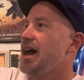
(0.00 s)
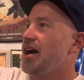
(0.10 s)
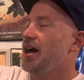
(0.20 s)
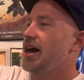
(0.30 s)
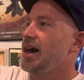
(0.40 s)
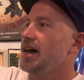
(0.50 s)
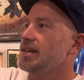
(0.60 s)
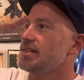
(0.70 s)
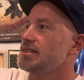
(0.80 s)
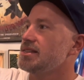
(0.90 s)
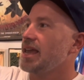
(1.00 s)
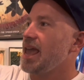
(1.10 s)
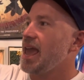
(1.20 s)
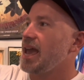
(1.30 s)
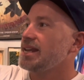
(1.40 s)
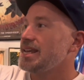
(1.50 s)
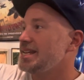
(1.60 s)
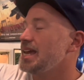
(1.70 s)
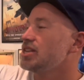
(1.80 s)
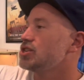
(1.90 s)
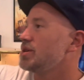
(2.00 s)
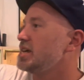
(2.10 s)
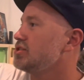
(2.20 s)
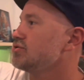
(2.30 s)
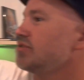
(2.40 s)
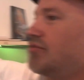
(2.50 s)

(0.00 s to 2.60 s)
uh, and he did, so he drew the